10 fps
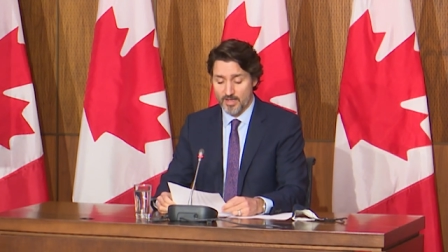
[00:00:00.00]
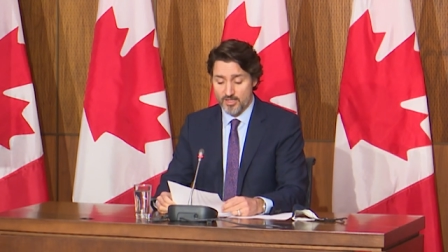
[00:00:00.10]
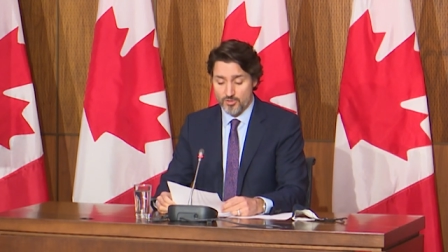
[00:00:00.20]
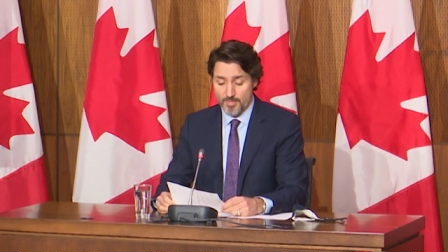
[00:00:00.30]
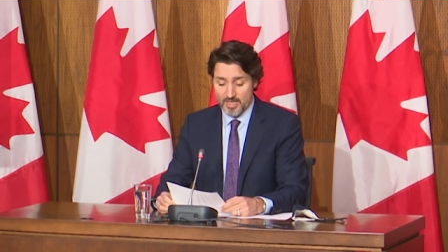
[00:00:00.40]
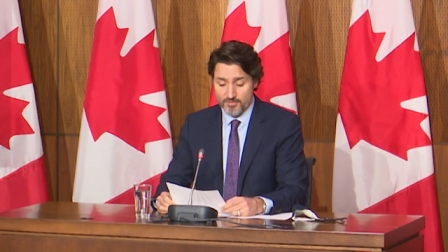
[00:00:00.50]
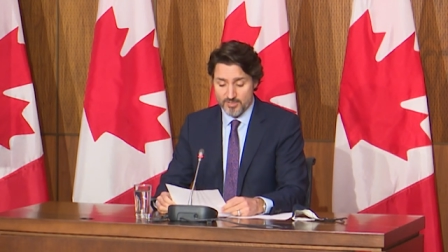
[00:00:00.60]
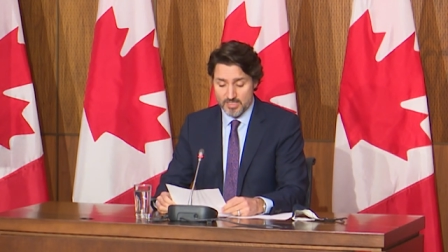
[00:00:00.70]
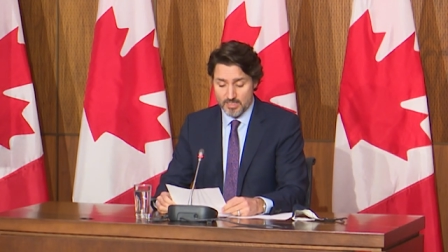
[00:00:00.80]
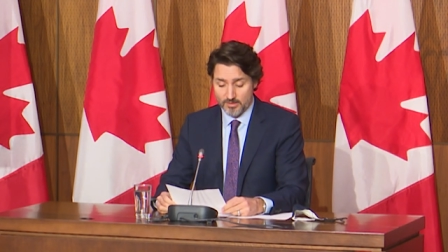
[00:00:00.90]
As you may have
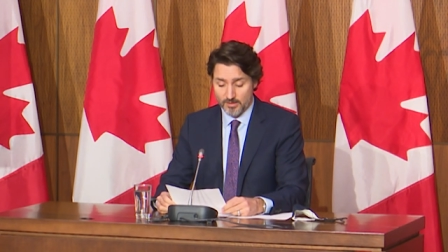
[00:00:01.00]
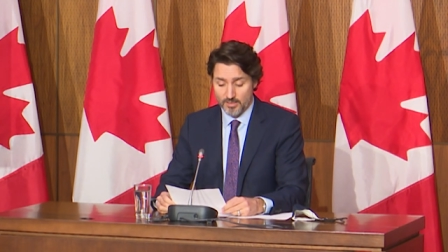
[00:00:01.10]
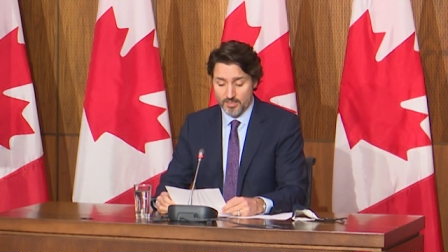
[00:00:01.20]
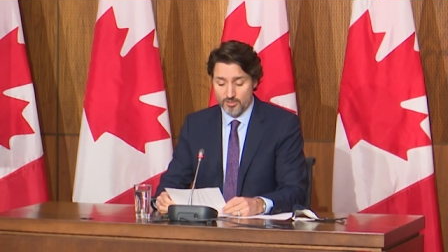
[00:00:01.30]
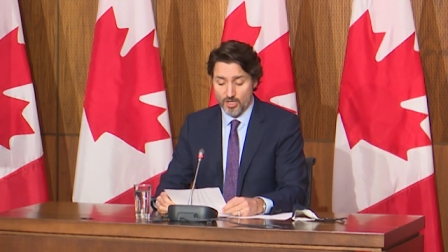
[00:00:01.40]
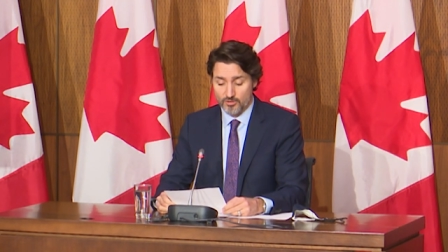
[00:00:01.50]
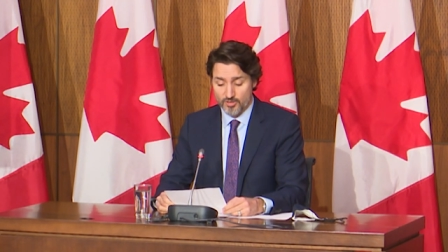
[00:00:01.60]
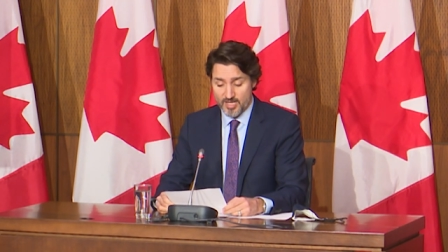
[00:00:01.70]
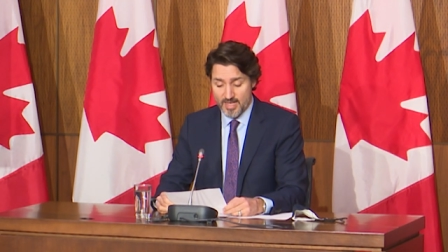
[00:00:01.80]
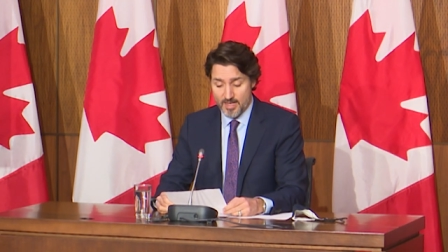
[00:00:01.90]
seen,
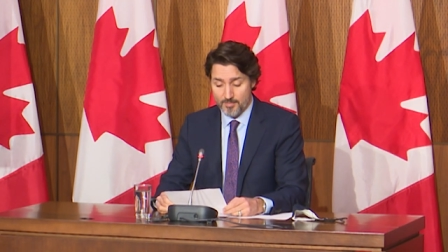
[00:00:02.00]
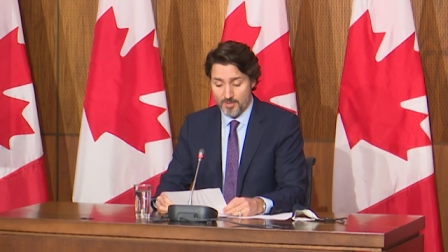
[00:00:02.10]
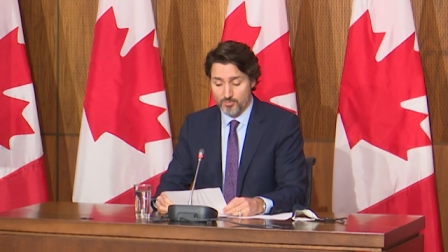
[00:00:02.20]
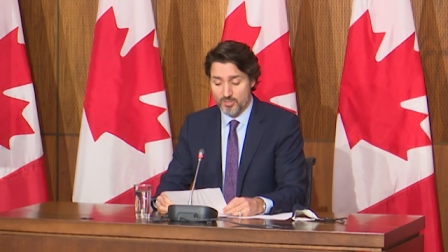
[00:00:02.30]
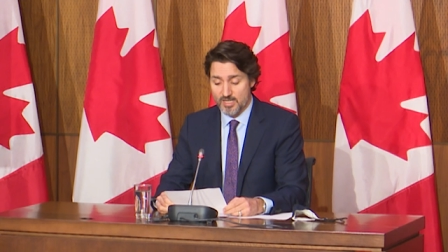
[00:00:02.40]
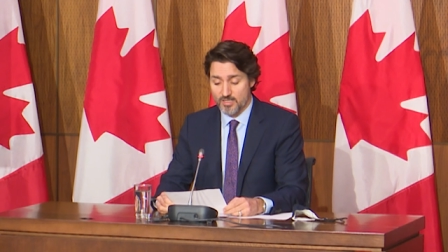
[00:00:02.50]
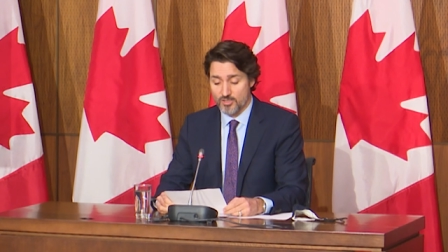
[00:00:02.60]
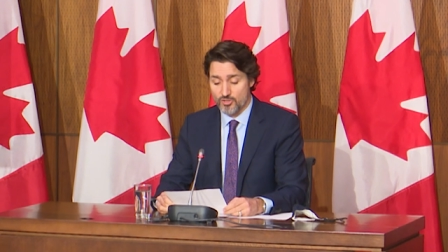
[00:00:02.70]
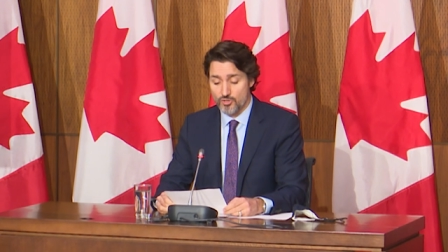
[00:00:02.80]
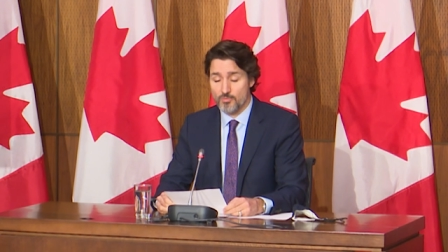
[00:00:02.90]
Doctor Tam
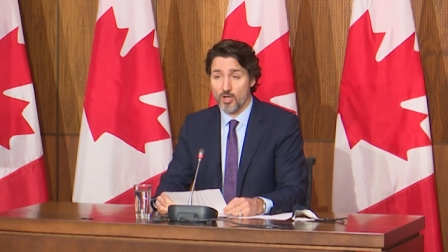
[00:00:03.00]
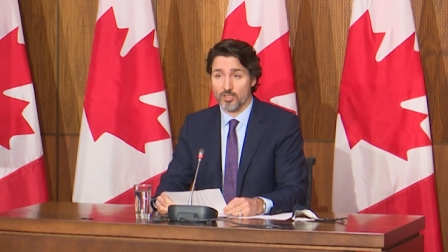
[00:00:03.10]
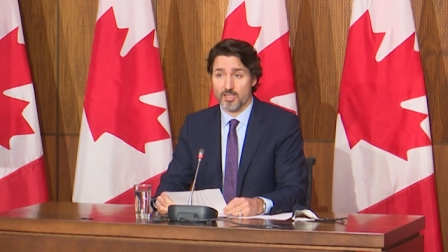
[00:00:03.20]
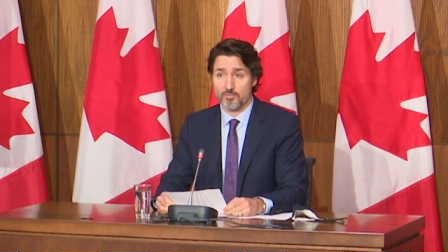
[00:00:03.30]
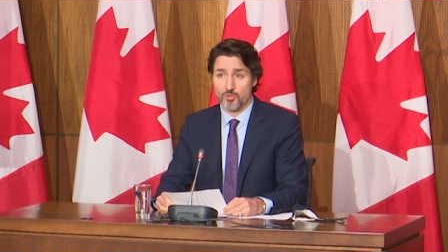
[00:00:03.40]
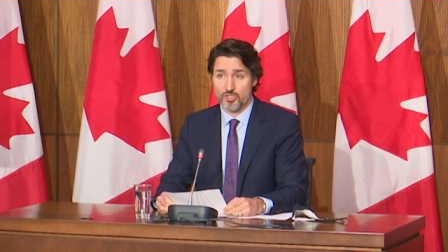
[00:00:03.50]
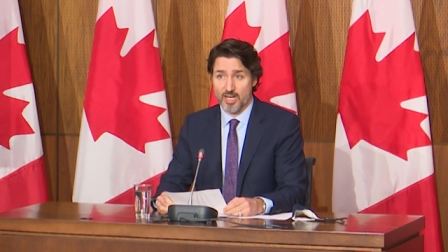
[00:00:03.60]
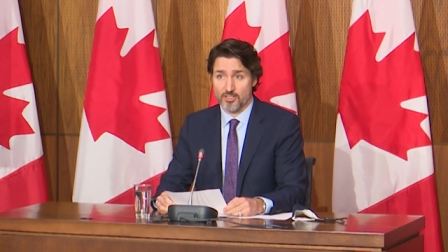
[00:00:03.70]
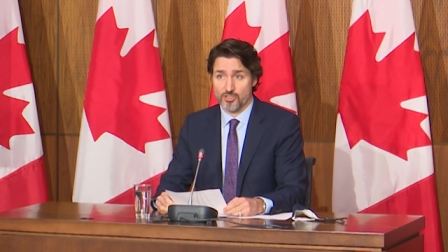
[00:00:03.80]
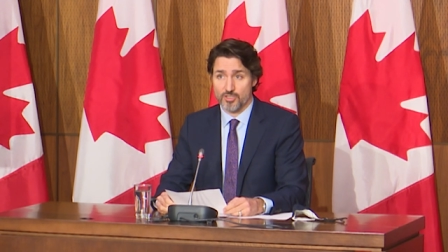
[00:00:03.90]
presented new modeling
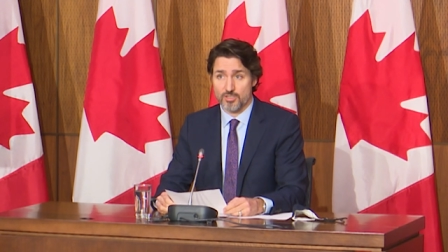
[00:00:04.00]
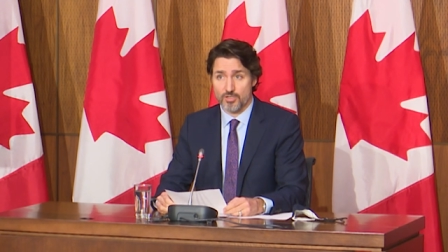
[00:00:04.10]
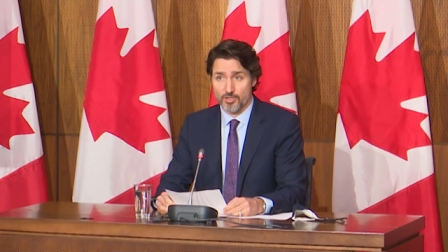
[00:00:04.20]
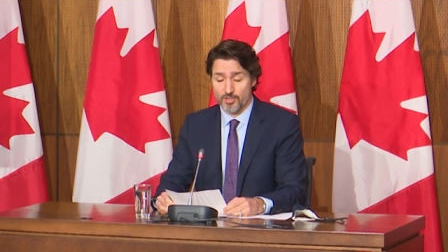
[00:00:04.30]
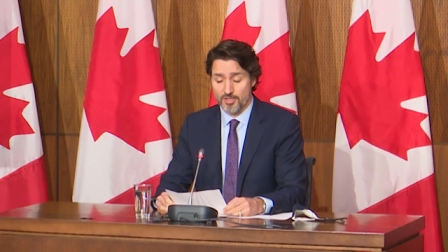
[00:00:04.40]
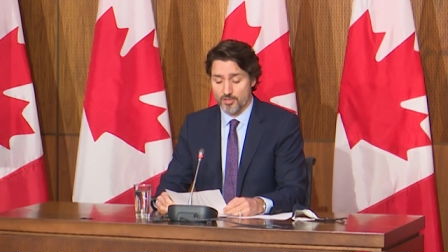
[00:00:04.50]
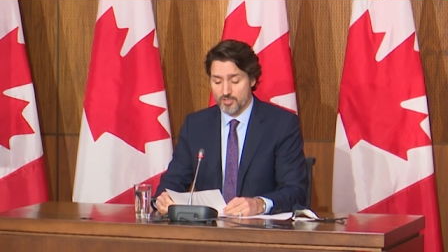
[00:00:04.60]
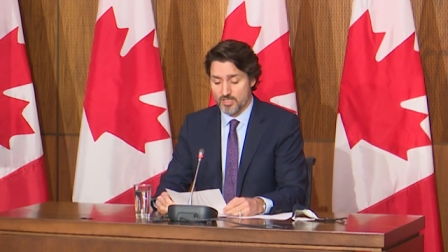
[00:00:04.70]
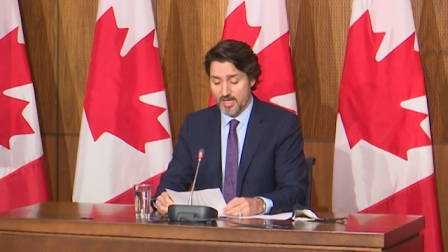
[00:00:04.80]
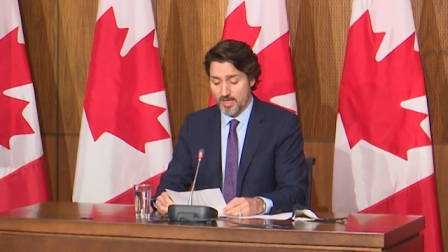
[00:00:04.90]
projections earlier
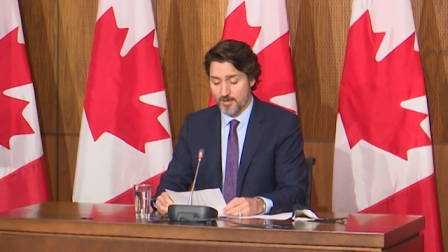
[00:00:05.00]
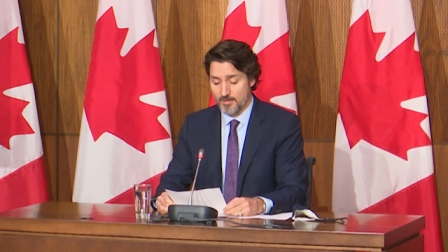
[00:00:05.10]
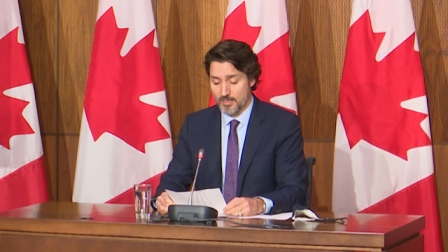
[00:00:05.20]
today.